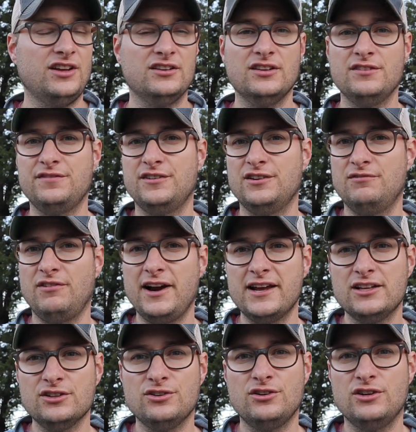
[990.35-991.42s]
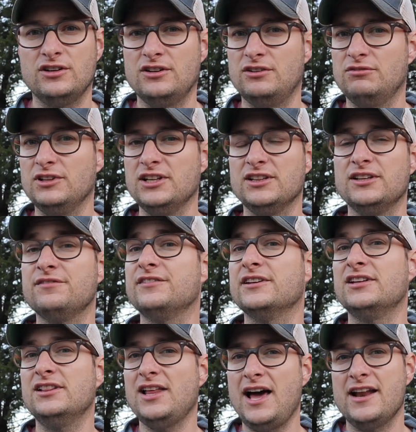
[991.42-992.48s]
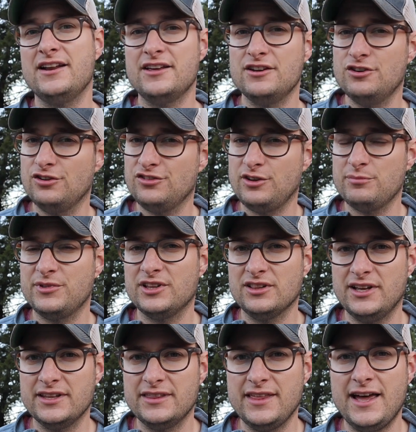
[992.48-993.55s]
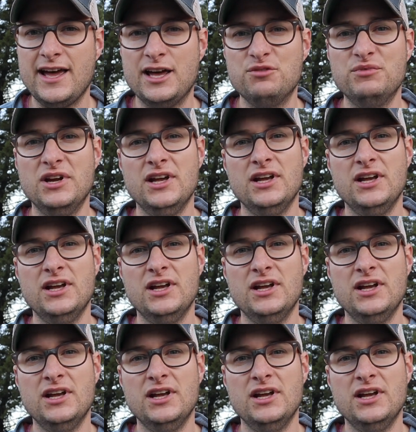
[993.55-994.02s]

a lifted Wrangler or a lifted Gladiator or something like that.